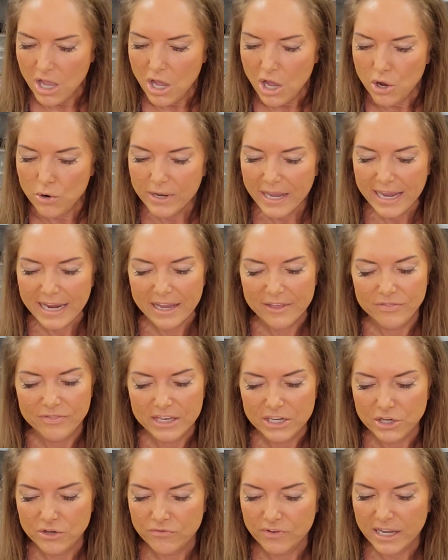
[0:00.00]
Okay, and
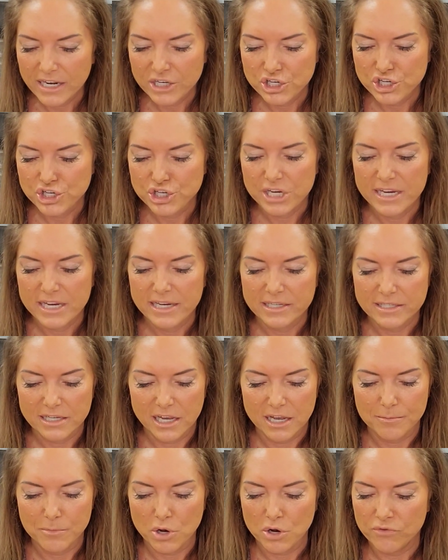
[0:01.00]
then you've got a sheet,
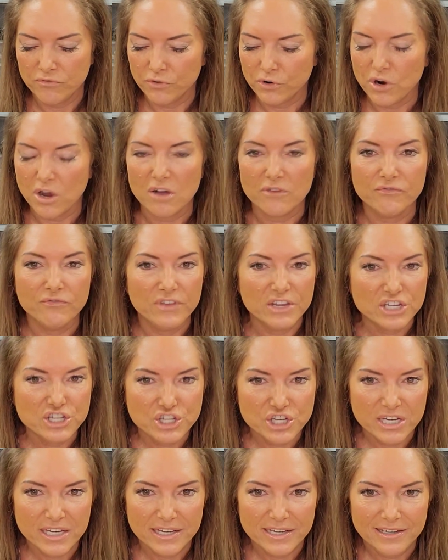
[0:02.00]
overall
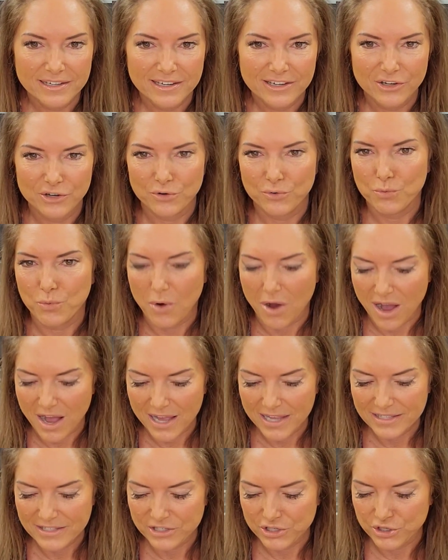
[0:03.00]
vision, your
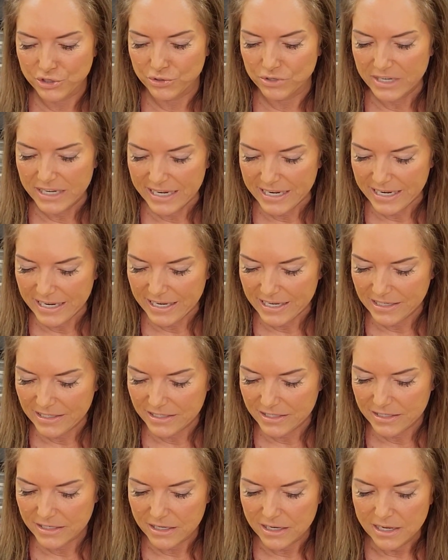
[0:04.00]
wants, your
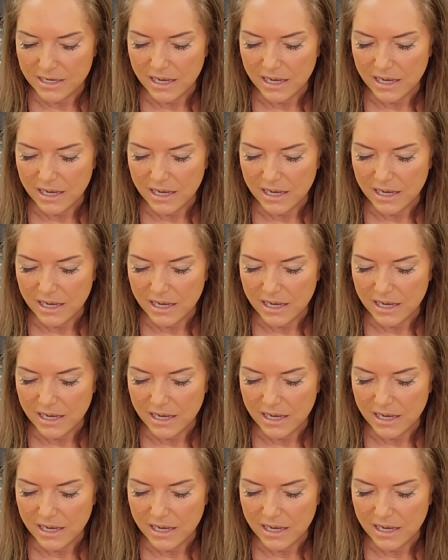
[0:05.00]
needs.